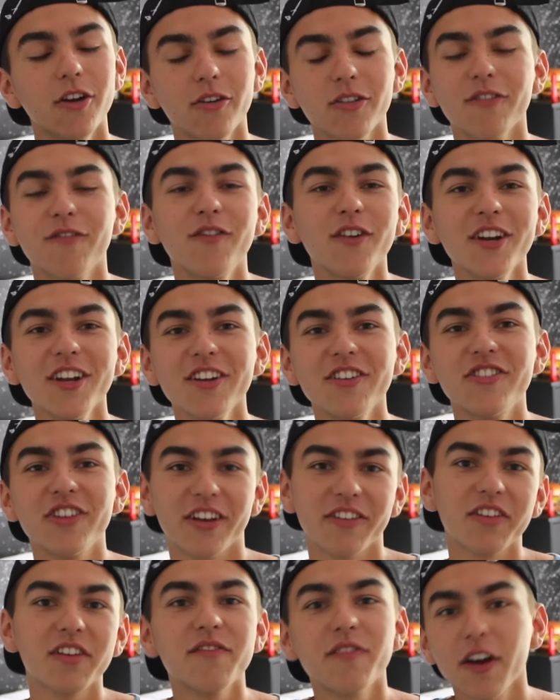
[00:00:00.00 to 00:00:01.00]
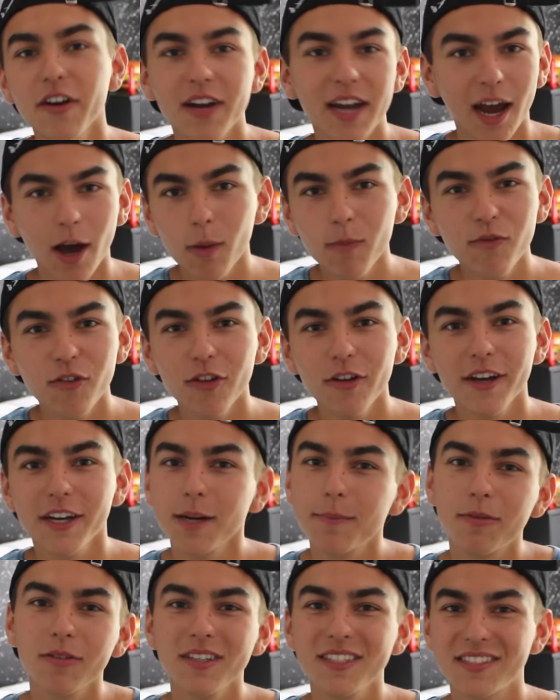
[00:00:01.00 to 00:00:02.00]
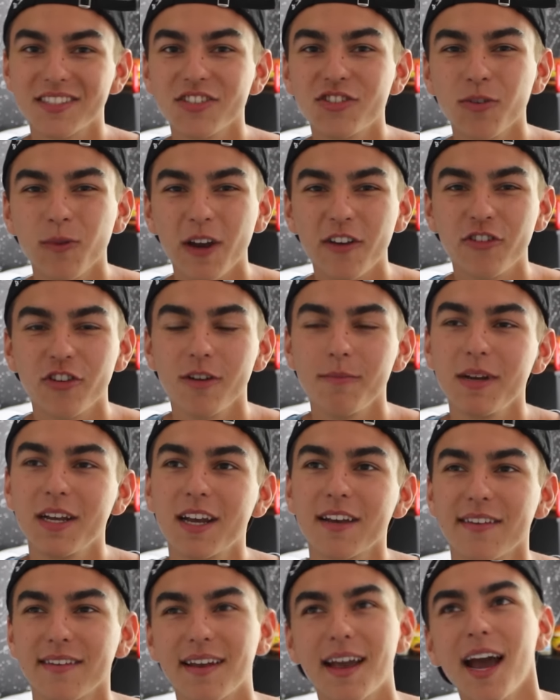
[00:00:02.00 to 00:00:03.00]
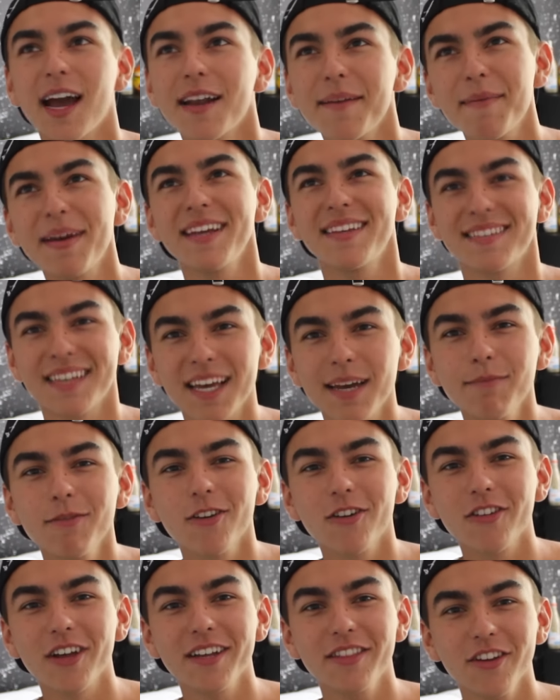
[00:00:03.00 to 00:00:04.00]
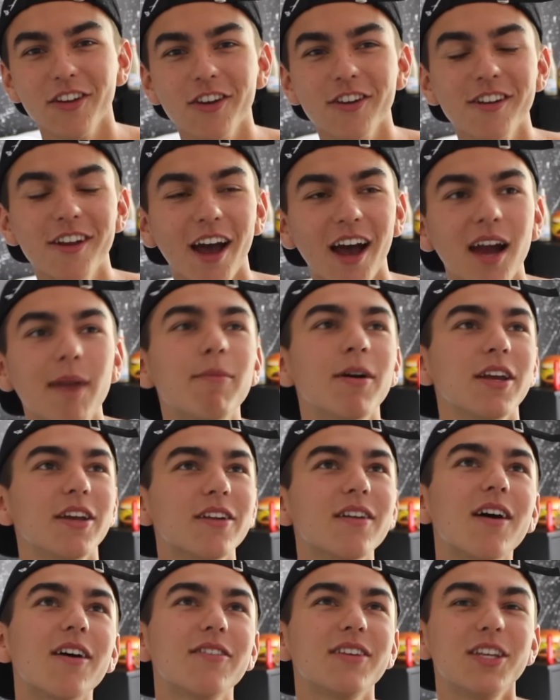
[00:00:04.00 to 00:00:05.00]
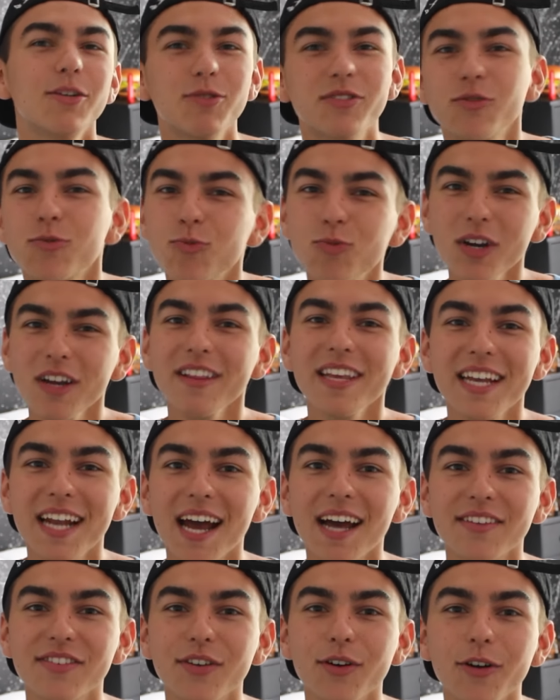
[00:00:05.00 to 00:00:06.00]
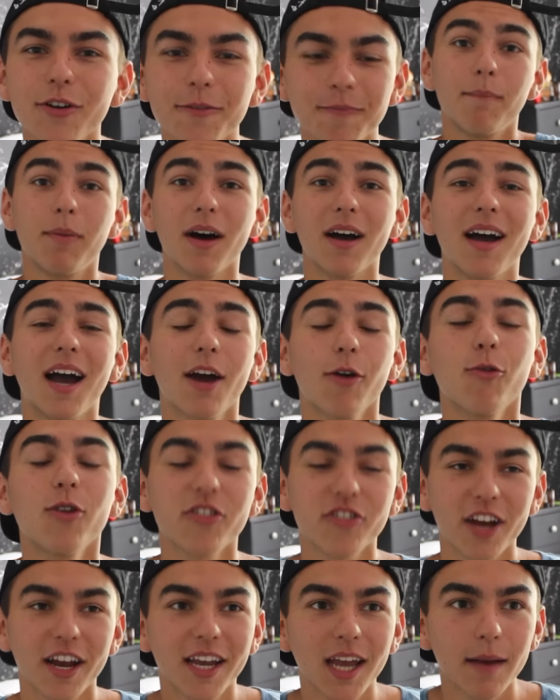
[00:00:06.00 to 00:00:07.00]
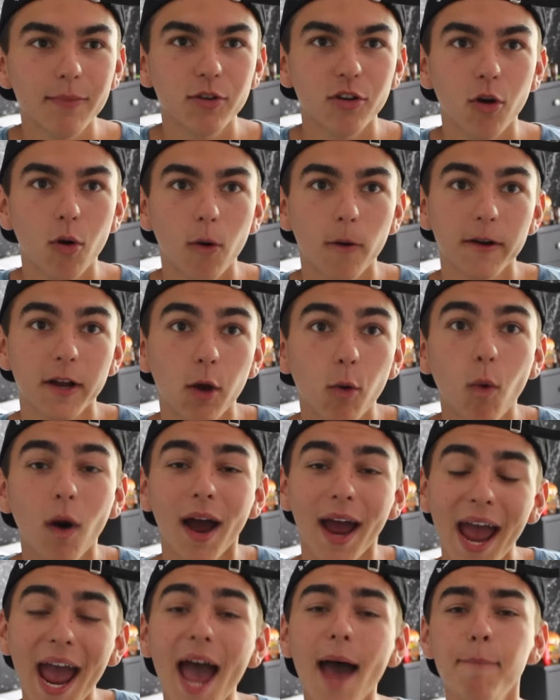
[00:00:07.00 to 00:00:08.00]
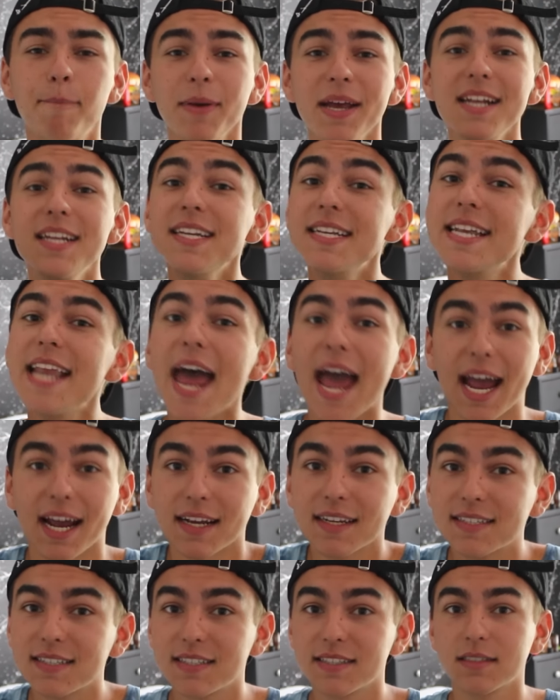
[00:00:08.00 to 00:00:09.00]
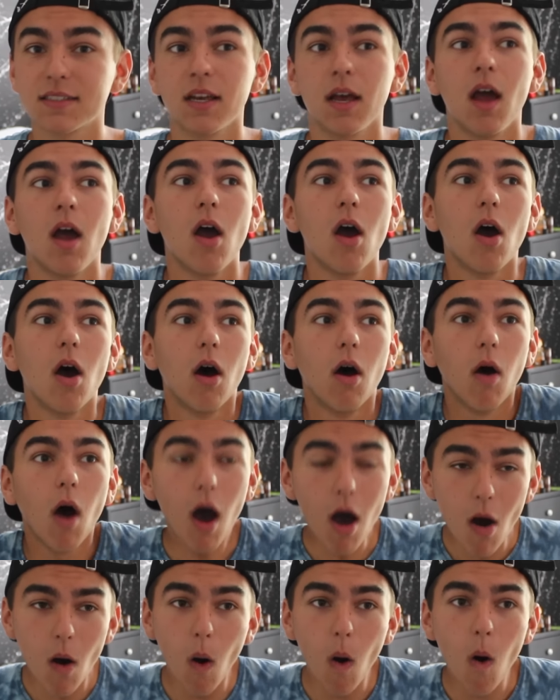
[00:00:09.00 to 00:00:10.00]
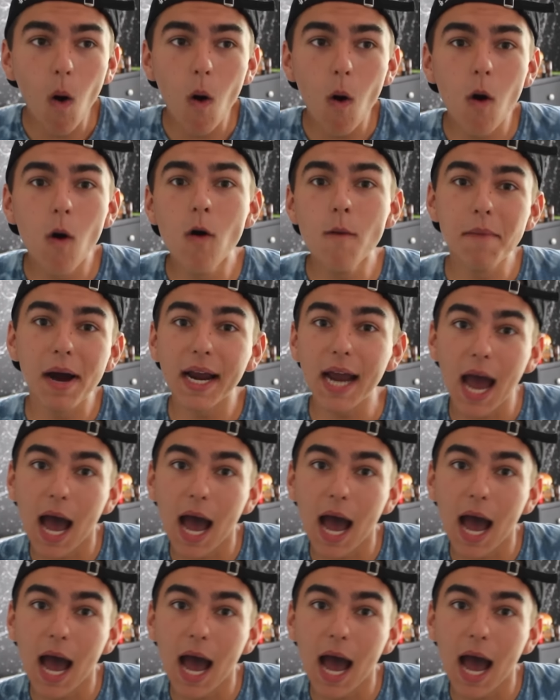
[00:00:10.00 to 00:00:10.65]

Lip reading: You know, the footage isn't very helpful in a police situation because it kind of makes him look like the good guy, but you know, he was really an a. But I wish I kept recording what happened next. Oh my